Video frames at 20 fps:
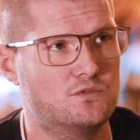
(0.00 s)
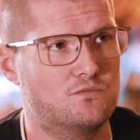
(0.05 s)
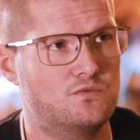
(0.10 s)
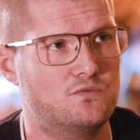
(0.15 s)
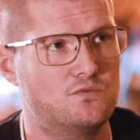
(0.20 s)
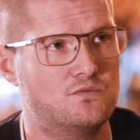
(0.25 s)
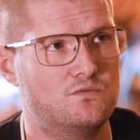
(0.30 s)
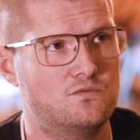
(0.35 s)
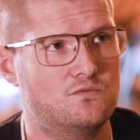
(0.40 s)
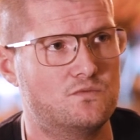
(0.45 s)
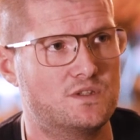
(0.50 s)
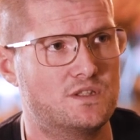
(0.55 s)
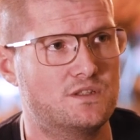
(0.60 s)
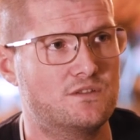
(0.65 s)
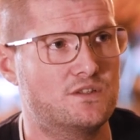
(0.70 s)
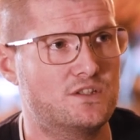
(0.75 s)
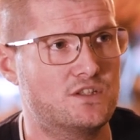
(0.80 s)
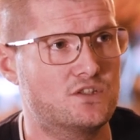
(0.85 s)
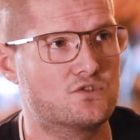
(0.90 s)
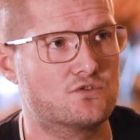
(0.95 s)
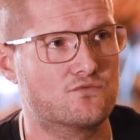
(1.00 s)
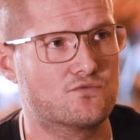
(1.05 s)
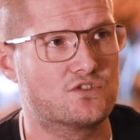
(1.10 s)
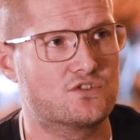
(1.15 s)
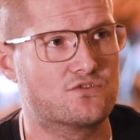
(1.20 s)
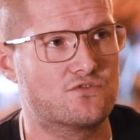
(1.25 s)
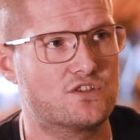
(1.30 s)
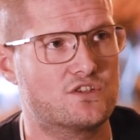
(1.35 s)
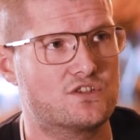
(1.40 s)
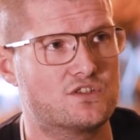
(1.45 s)
up with the initial
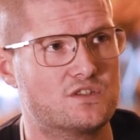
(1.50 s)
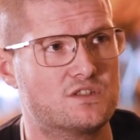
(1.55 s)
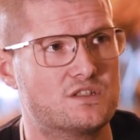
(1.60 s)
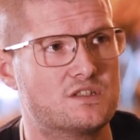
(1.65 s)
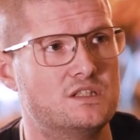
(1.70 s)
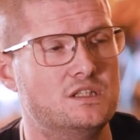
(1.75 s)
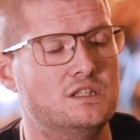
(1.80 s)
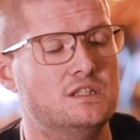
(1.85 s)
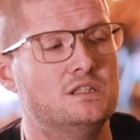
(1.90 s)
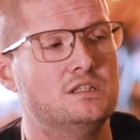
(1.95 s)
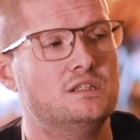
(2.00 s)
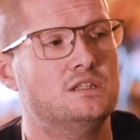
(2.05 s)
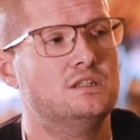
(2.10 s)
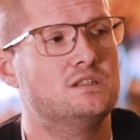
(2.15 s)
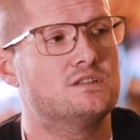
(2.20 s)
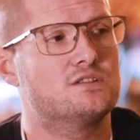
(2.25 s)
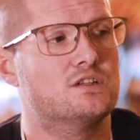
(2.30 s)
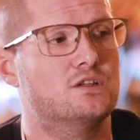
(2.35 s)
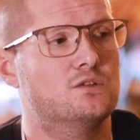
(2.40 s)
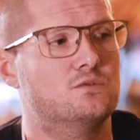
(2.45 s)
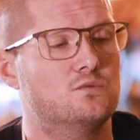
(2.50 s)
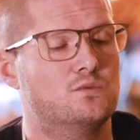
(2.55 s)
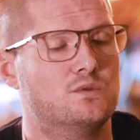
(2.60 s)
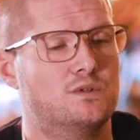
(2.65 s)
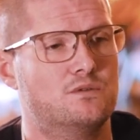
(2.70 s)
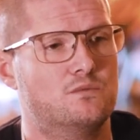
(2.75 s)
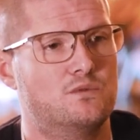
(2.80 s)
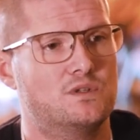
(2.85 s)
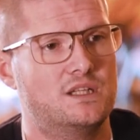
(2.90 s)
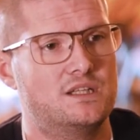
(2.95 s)
restrictions. So
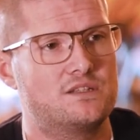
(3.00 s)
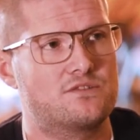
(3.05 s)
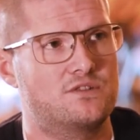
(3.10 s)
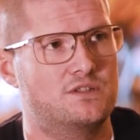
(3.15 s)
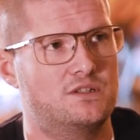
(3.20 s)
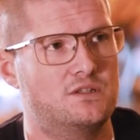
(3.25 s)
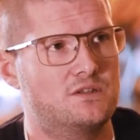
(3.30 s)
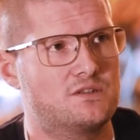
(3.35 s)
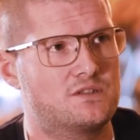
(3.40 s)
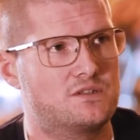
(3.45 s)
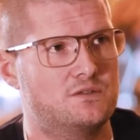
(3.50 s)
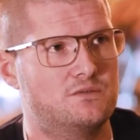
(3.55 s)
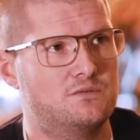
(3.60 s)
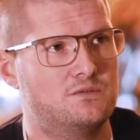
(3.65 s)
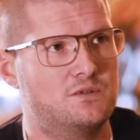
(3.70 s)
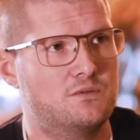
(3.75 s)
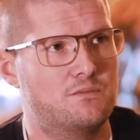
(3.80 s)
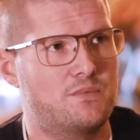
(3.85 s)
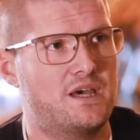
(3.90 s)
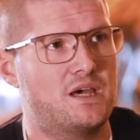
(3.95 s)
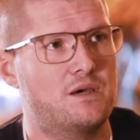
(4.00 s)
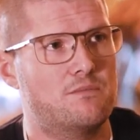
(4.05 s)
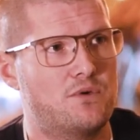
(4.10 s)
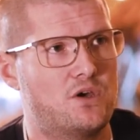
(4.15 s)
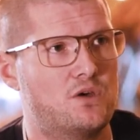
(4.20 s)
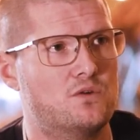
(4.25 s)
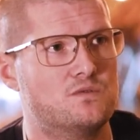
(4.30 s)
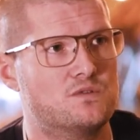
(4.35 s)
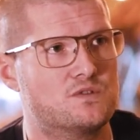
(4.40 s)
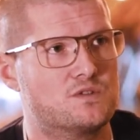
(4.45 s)
we were literally onto the bare
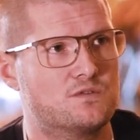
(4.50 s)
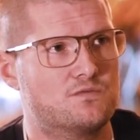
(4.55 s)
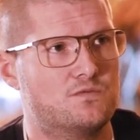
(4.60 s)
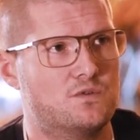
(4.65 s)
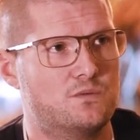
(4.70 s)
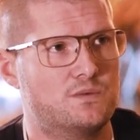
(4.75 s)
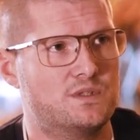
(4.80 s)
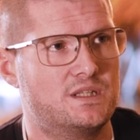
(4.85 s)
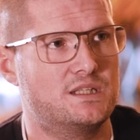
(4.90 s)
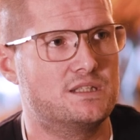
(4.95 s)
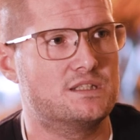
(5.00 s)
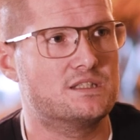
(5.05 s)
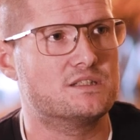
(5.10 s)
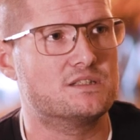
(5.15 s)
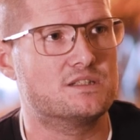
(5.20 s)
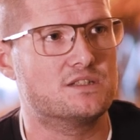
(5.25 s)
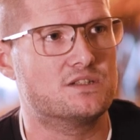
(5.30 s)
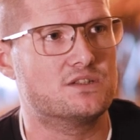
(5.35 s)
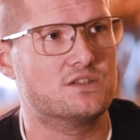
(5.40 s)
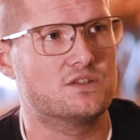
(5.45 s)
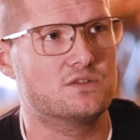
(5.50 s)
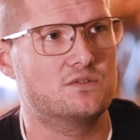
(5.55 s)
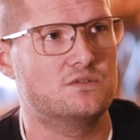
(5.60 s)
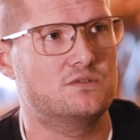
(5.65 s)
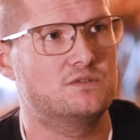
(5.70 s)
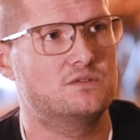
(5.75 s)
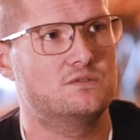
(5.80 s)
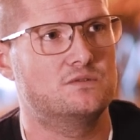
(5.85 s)
bones of what we needed to do.